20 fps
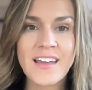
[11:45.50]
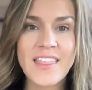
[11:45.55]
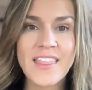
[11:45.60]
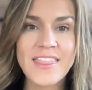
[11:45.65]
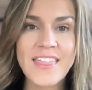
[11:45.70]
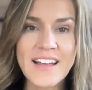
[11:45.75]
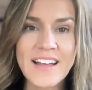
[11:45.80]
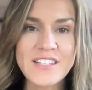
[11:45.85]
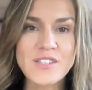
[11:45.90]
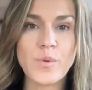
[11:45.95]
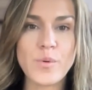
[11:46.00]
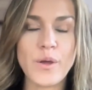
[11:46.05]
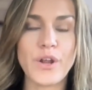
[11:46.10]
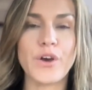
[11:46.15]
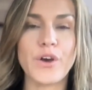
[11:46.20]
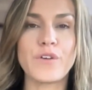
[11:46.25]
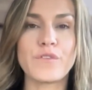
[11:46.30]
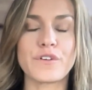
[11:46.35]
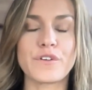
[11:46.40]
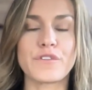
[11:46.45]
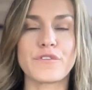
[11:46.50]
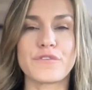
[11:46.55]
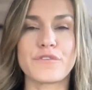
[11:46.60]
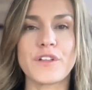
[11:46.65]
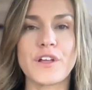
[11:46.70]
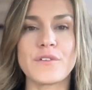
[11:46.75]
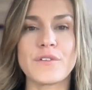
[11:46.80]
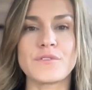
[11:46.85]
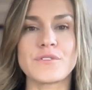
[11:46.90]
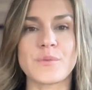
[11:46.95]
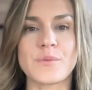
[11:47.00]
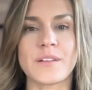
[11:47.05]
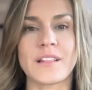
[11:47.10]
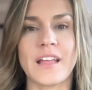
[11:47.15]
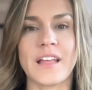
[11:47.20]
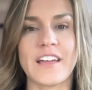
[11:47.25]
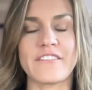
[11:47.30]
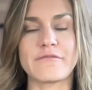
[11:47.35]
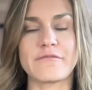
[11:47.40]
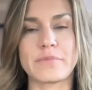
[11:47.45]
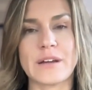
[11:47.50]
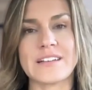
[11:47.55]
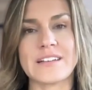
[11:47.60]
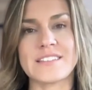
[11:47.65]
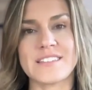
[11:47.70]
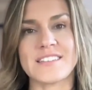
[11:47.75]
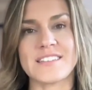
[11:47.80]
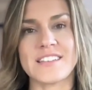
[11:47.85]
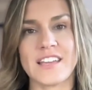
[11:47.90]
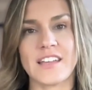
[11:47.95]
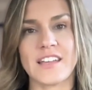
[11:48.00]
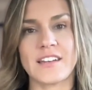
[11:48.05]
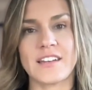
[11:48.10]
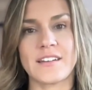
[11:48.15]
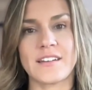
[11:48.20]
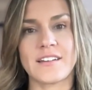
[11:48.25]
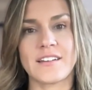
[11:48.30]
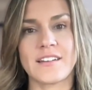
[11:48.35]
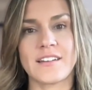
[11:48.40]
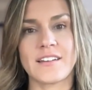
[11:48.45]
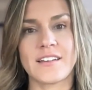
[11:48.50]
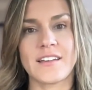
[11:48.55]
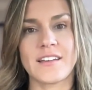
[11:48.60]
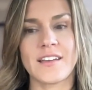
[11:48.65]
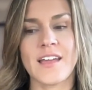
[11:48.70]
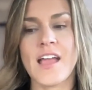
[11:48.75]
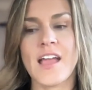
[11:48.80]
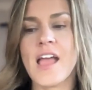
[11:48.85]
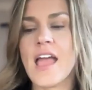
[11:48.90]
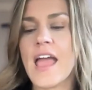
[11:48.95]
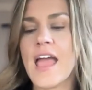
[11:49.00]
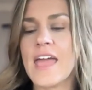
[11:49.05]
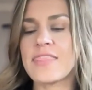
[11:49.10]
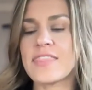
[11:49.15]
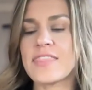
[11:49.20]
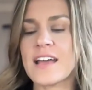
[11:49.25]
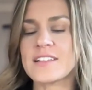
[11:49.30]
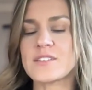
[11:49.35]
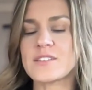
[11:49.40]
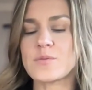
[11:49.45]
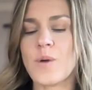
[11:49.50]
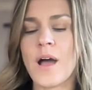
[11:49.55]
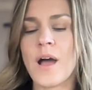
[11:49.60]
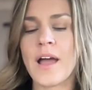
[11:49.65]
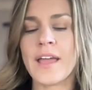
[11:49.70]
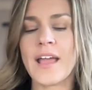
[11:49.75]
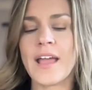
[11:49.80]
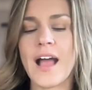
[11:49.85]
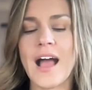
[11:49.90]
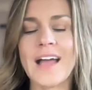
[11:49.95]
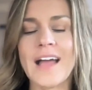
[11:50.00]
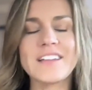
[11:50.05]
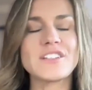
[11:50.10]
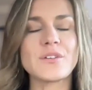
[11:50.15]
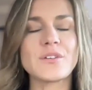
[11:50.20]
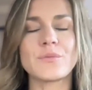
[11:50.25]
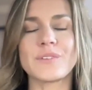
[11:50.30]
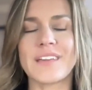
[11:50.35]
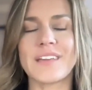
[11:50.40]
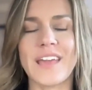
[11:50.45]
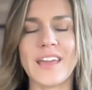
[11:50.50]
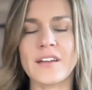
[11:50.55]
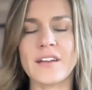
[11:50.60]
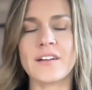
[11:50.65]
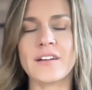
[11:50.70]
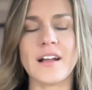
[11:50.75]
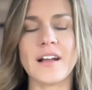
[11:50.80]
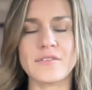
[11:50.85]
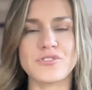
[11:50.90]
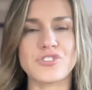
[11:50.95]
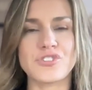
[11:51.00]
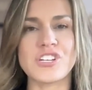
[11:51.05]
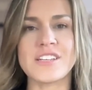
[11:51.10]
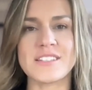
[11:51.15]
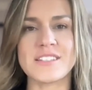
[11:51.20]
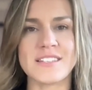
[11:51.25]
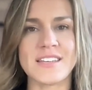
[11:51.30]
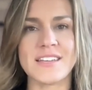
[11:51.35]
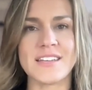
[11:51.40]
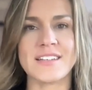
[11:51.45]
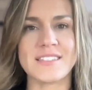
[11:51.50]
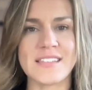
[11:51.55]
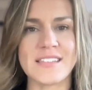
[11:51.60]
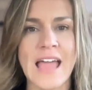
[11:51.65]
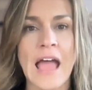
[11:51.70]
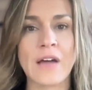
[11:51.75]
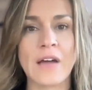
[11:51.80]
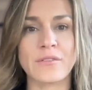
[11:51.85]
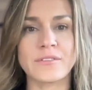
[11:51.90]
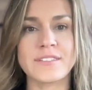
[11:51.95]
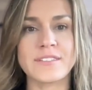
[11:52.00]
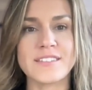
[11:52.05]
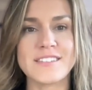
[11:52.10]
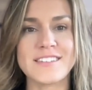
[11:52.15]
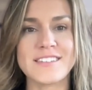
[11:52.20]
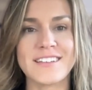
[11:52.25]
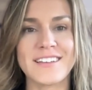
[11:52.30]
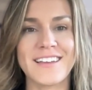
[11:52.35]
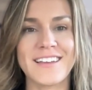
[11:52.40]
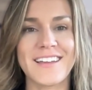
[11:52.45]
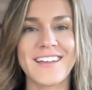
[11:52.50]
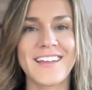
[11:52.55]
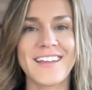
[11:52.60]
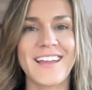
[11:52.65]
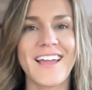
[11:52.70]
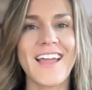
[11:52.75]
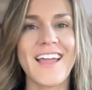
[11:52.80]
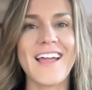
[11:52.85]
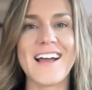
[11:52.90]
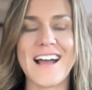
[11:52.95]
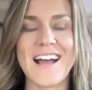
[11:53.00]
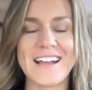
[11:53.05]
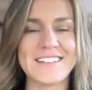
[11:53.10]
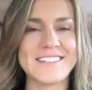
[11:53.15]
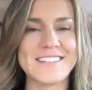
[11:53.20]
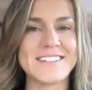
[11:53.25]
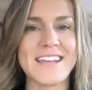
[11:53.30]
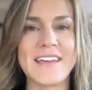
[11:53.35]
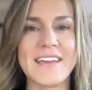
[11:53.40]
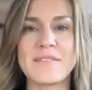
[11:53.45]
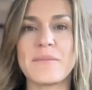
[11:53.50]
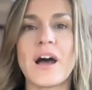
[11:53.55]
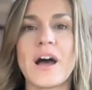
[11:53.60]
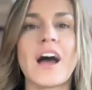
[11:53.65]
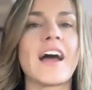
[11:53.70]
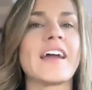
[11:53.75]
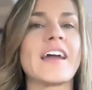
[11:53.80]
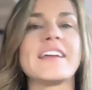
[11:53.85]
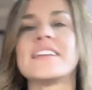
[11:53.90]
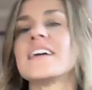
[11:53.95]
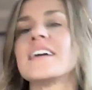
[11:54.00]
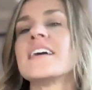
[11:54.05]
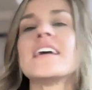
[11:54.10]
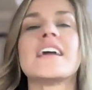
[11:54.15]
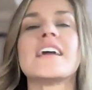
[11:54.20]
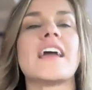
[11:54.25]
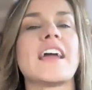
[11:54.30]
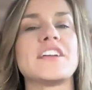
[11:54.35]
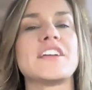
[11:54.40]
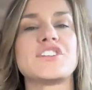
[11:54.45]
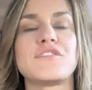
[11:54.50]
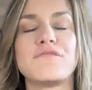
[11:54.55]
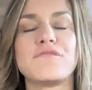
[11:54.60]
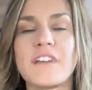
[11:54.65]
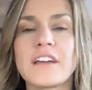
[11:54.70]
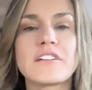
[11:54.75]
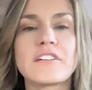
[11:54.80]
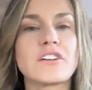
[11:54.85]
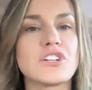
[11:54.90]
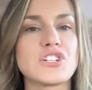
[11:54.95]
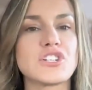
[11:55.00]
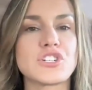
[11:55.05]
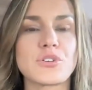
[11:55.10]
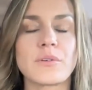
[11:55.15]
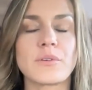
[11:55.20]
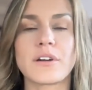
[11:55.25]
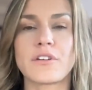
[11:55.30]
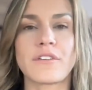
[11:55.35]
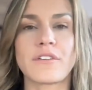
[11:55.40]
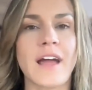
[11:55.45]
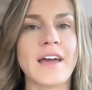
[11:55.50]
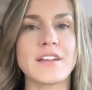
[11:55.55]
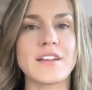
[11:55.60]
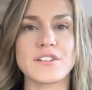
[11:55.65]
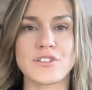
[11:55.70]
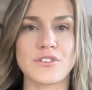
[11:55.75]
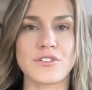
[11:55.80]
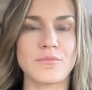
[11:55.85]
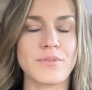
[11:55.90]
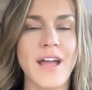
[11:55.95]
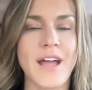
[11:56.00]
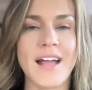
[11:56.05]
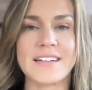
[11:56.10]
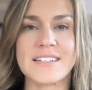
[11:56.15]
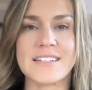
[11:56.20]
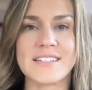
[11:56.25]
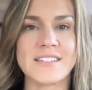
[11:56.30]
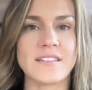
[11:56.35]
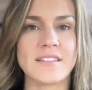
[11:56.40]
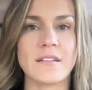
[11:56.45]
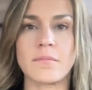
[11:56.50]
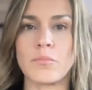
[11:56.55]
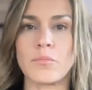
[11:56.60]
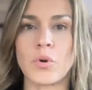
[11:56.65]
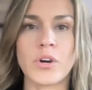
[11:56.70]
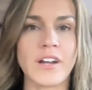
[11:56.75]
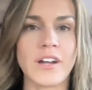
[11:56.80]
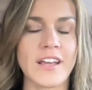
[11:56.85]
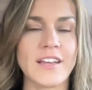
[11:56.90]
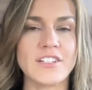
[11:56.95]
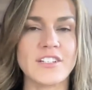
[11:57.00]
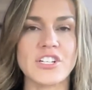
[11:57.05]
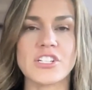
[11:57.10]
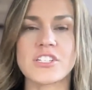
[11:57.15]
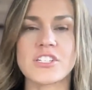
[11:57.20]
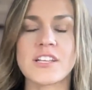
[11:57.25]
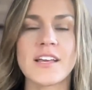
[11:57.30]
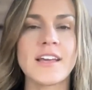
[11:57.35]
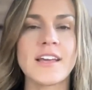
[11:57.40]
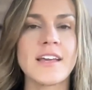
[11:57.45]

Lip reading: that's what overflows when life presses in. And that's why I don't care how cheesy it sounds. I stand behind a very short gratitude practice in the morning. Just,